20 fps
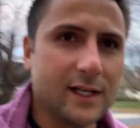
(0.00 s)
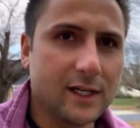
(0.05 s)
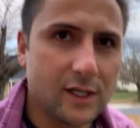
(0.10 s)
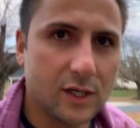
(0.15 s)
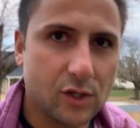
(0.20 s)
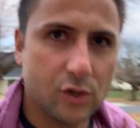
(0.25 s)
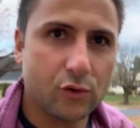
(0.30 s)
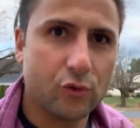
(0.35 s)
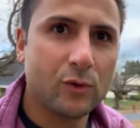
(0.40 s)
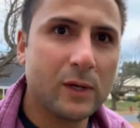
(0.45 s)
of
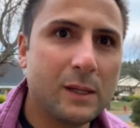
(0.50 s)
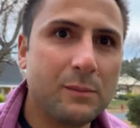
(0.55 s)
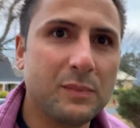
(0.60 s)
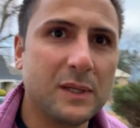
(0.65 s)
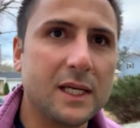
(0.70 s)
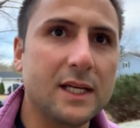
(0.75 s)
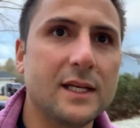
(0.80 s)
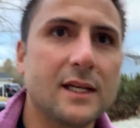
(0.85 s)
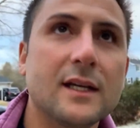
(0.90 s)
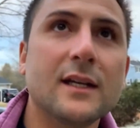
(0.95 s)

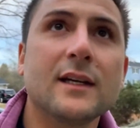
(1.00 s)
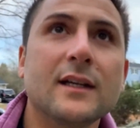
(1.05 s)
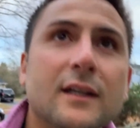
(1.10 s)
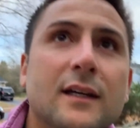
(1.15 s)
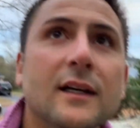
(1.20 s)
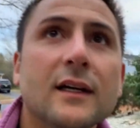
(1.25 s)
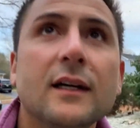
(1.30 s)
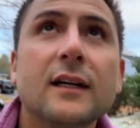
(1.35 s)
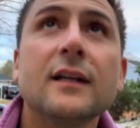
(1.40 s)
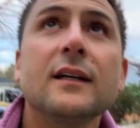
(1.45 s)
creepy,
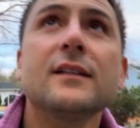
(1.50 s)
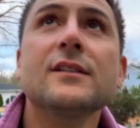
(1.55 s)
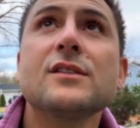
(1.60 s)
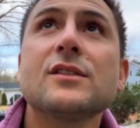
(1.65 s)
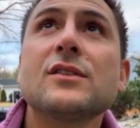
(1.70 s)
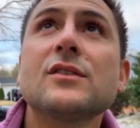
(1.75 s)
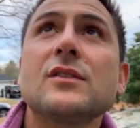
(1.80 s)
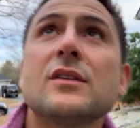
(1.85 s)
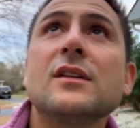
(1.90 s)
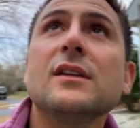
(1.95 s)

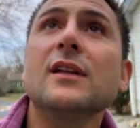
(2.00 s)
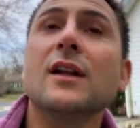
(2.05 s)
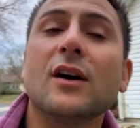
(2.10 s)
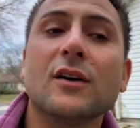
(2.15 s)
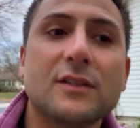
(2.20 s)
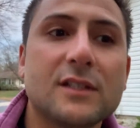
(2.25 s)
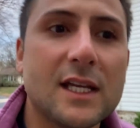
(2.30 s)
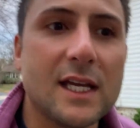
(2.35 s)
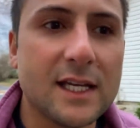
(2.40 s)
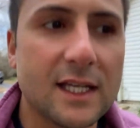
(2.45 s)
you
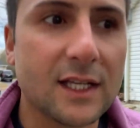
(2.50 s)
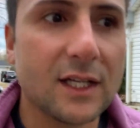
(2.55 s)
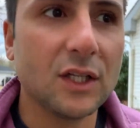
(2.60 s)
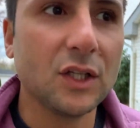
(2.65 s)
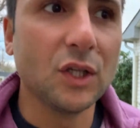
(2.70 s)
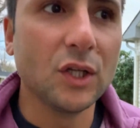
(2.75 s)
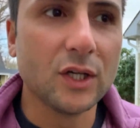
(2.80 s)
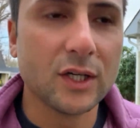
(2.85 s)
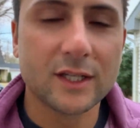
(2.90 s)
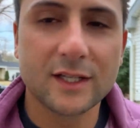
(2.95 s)
know, taking a
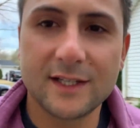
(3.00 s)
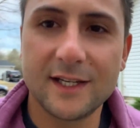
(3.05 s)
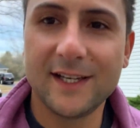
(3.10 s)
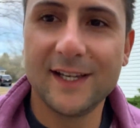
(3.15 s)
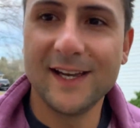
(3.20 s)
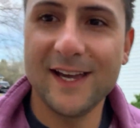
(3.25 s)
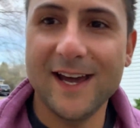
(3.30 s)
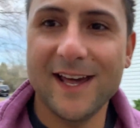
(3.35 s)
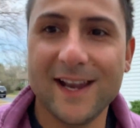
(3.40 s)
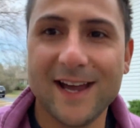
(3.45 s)
look
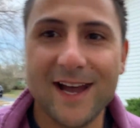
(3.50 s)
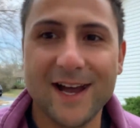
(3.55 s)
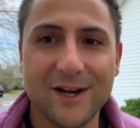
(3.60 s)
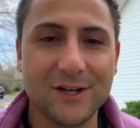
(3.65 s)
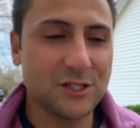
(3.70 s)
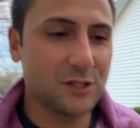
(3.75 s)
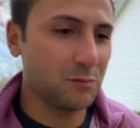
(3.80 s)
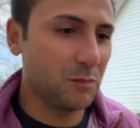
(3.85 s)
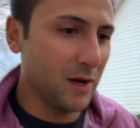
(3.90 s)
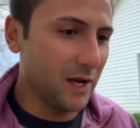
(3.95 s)
at a
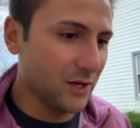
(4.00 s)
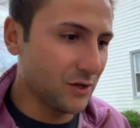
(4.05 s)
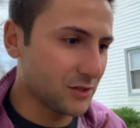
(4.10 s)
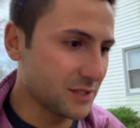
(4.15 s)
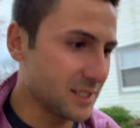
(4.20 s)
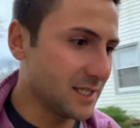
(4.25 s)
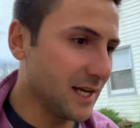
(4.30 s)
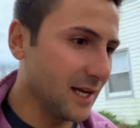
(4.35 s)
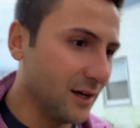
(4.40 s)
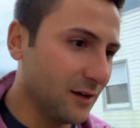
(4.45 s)
house by
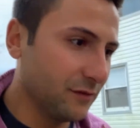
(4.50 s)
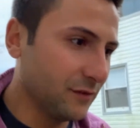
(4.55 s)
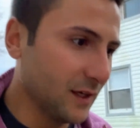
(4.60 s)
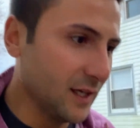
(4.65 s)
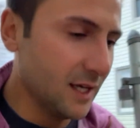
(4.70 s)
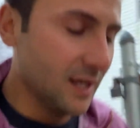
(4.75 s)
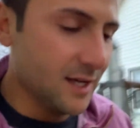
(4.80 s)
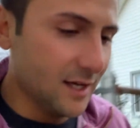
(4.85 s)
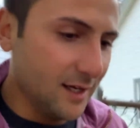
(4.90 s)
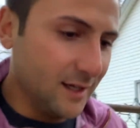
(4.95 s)
yourself.
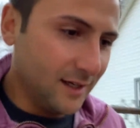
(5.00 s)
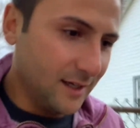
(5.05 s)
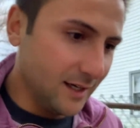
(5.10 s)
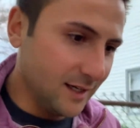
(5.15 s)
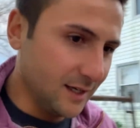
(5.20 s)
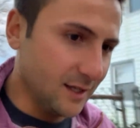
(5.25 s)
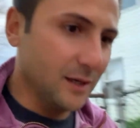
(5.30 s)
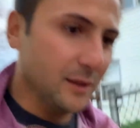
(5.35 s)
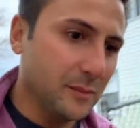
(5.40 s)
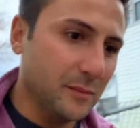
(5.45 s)

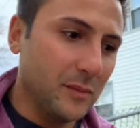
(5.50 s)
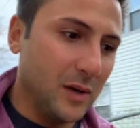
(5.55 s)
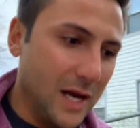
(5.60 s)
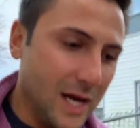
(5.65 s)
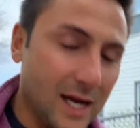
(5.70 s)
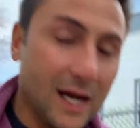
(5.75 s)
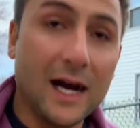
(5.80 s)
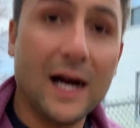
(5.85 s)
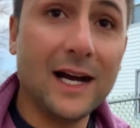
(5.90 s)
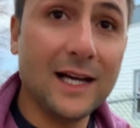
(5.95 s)
I
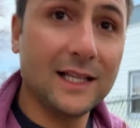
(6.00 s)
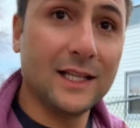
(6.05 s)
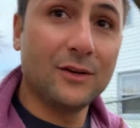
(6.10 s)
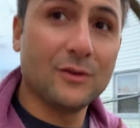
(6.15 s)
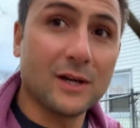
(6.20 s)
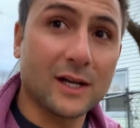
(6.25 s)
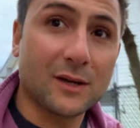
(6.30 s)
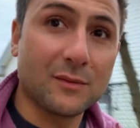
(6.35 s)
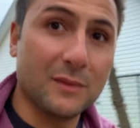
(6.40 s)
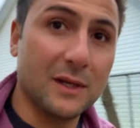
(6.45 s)
highly
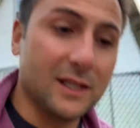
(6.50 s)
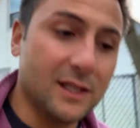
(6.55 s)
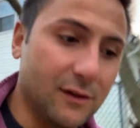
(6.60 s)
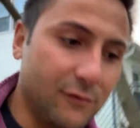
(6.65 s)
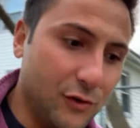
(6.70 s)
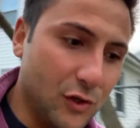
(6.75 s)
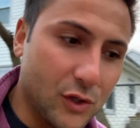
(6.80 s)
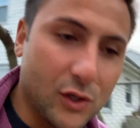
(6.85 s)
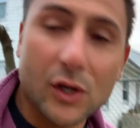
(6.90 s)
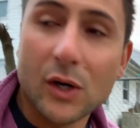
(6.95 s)
recommend, if
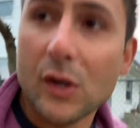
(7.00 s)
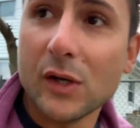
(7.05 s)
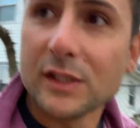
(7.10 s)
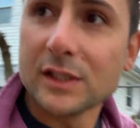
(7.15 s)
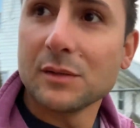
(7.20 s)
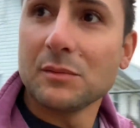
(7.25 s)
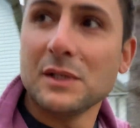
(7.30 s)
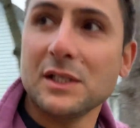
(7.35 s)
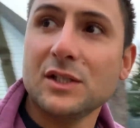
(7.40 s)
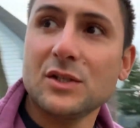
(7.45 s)
you're going
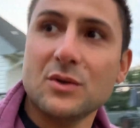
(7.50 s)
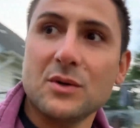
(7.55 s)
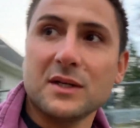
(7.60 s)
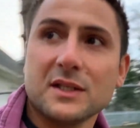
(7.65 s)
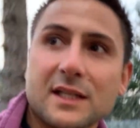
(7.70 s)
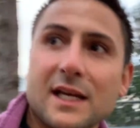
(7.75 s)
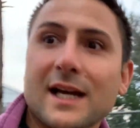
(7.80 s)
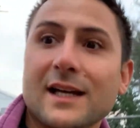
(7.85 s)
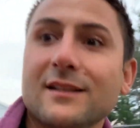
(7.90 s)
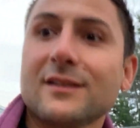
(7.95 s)
to be
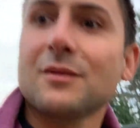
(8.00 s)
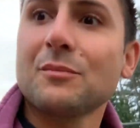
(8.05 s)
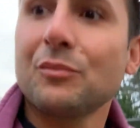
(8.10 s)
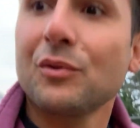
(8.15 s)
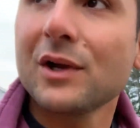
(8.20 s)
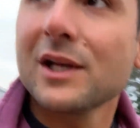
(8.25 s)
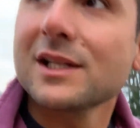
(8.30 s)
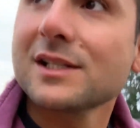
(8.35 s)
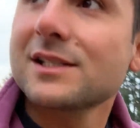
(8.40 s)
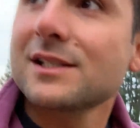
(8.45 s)
doing that, to
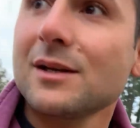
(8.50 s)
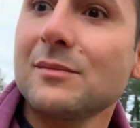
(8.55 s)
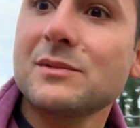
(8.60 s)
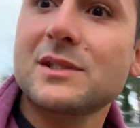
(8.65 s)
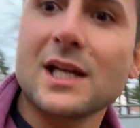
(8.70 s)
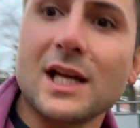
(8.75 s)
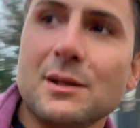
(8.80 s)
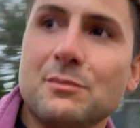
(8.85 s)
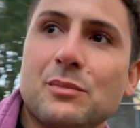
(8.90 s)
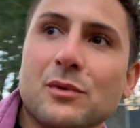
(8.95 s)
bring some
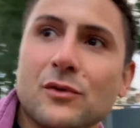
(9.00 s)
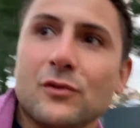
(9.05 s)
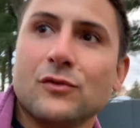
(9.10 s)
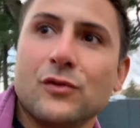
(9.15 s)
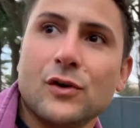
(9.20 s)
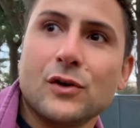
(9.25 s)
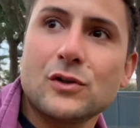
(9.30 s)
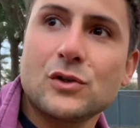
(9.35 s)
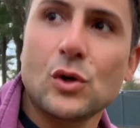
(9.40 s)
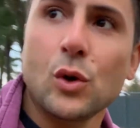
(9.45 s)
type
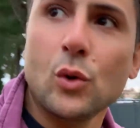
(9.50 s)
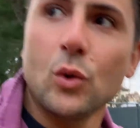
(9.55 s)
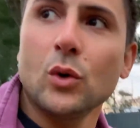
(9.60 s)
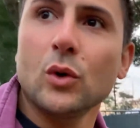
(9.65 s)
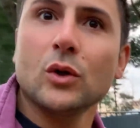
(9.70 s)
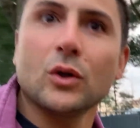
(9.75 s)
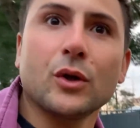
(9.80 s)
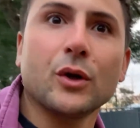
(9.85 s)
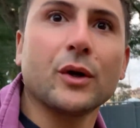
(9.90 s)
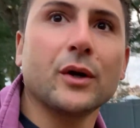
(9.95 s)
of
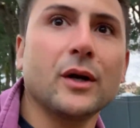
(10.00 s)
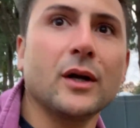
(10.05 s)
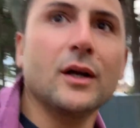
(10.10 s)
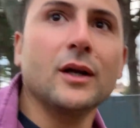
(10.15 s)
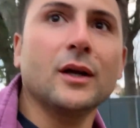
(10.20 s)
tool or